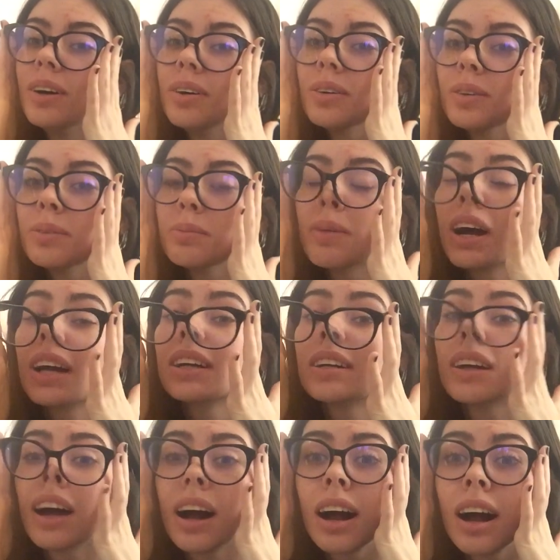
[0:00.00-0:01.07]
Oh my
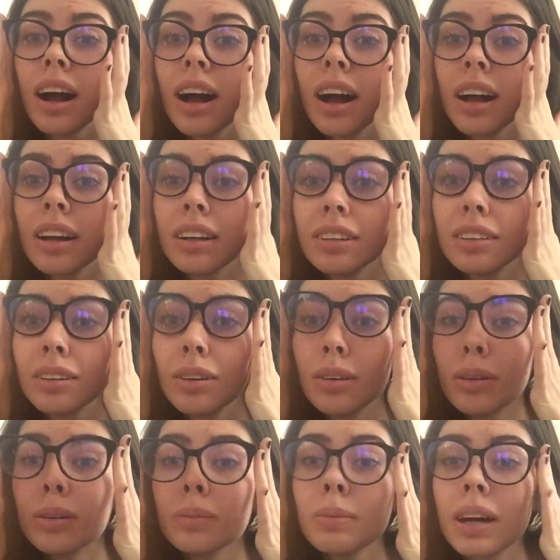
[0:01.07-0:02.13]
god.
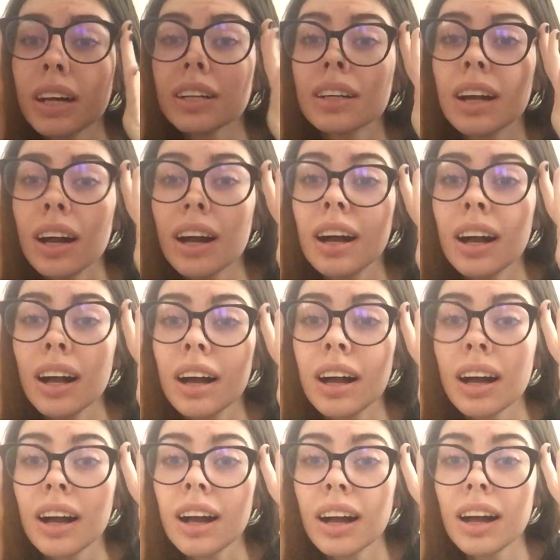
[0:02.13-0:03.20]
Oh my
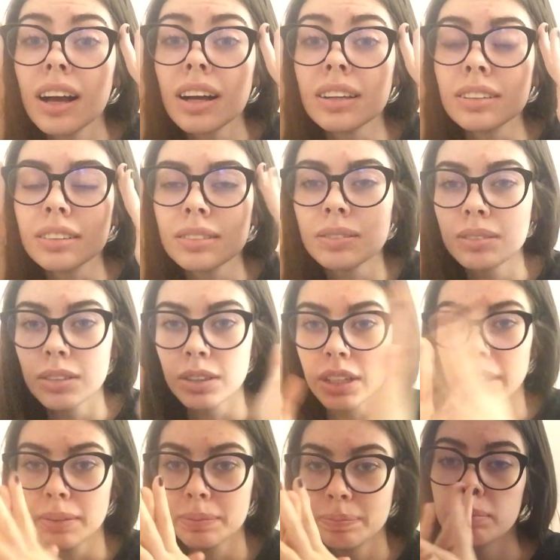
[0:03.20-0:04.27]
god.
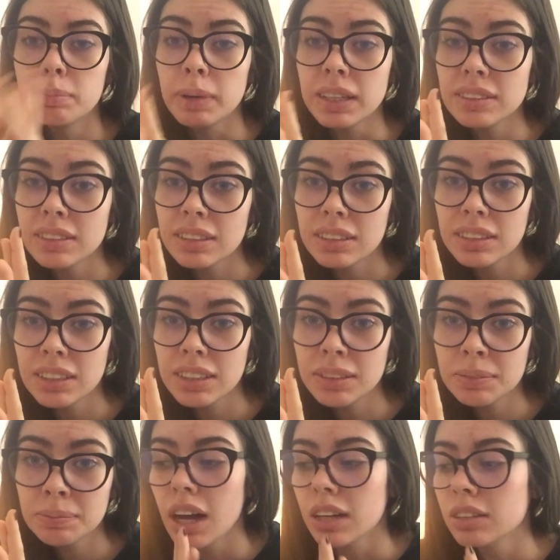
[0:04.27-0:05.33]
Okay.
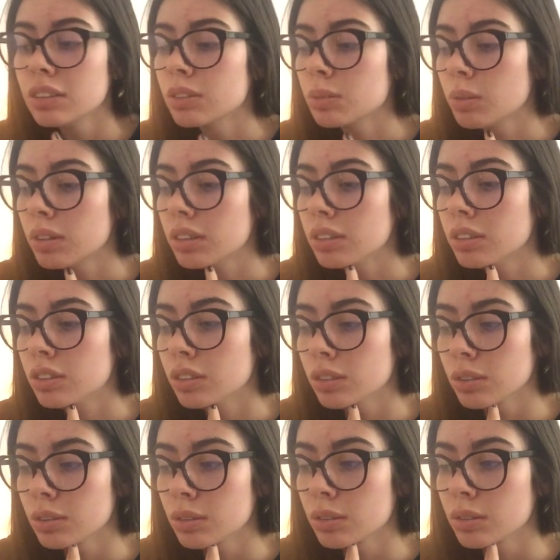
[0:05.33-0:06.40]
Basically, I just wanted
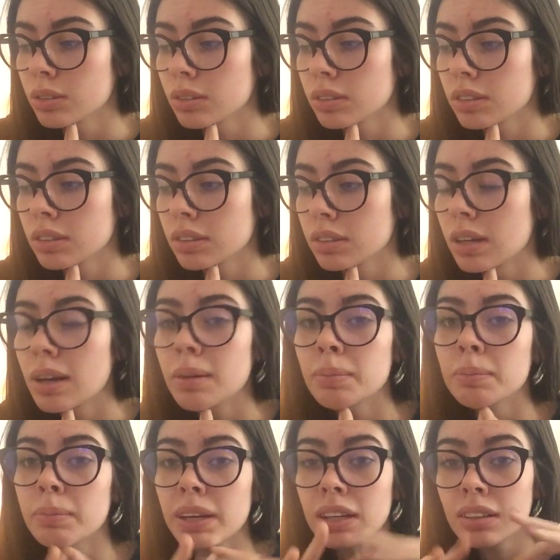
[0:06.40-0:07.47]
to
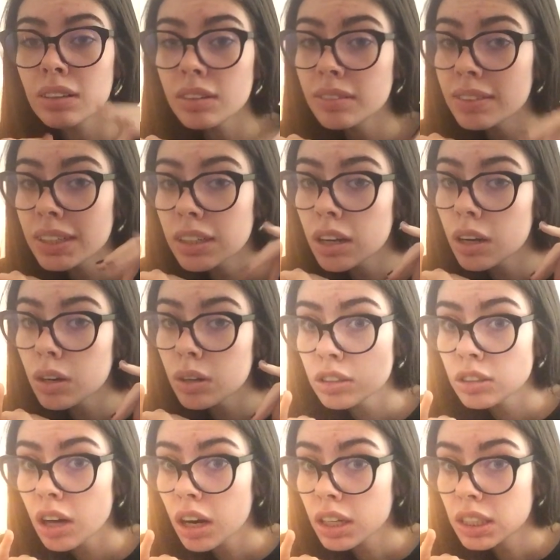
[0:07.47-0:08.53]
make a little video
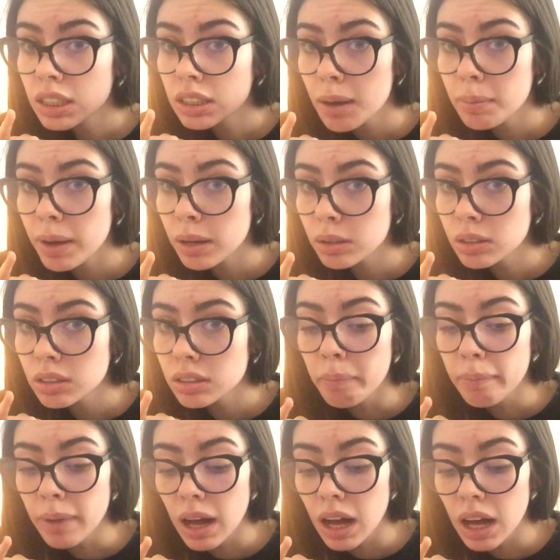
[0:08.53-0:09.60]
talking about
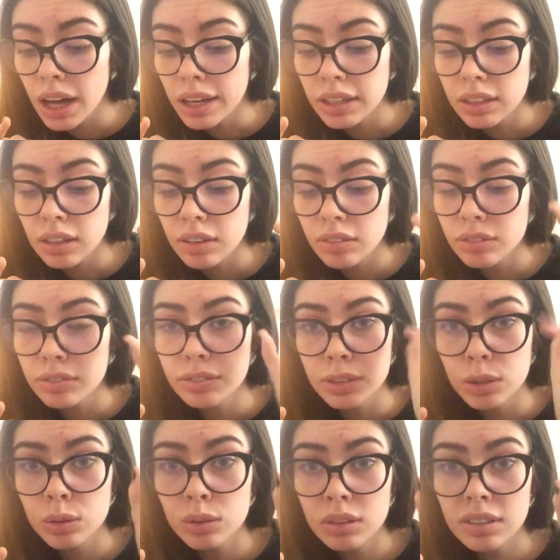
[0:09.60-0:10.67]
my
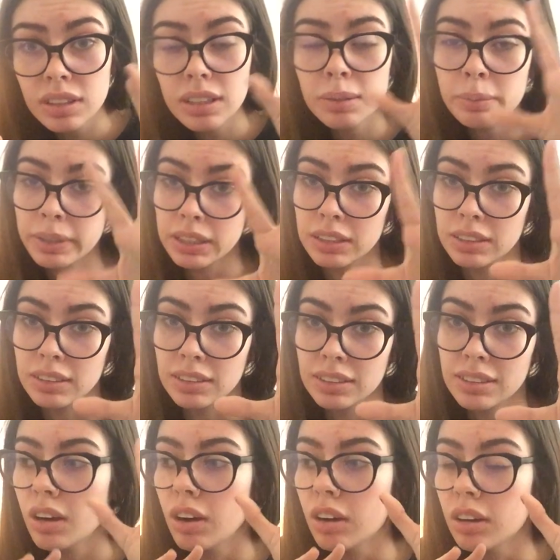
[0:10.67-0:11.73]
views and opinions
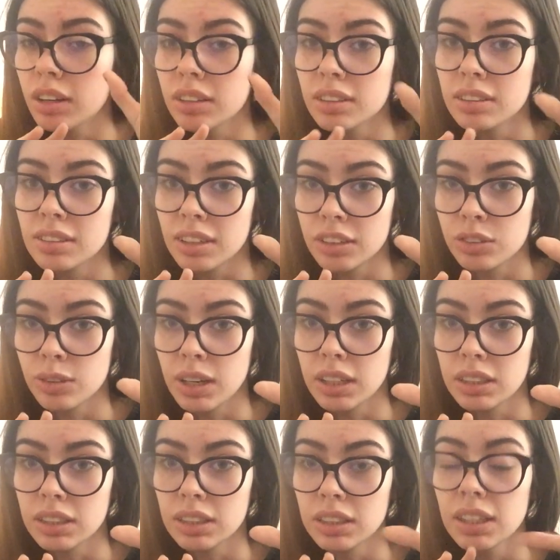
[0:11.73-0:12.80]
on
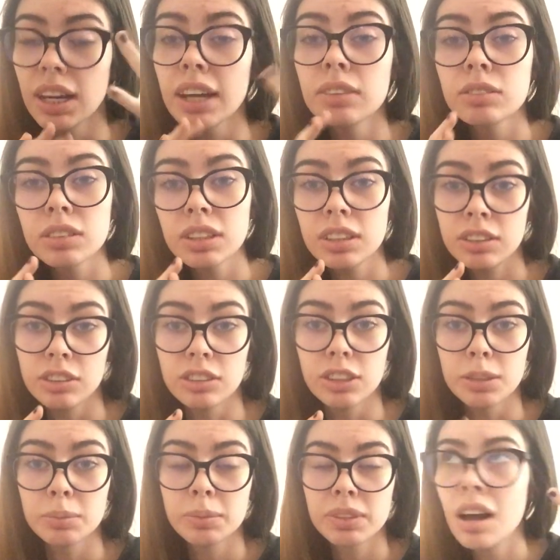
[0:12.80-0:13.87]
sexuality and
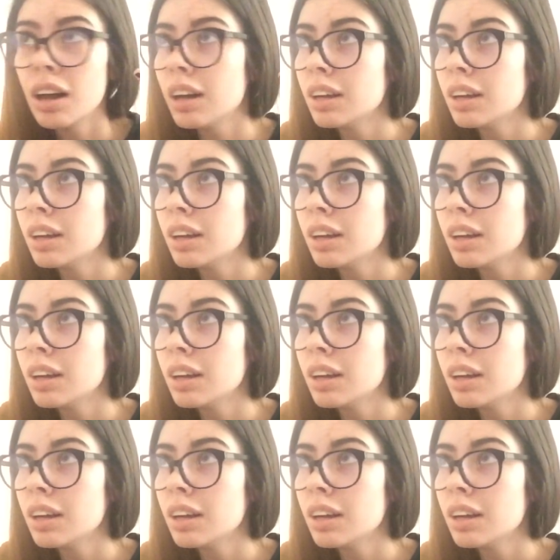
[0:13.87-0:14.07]
relationships.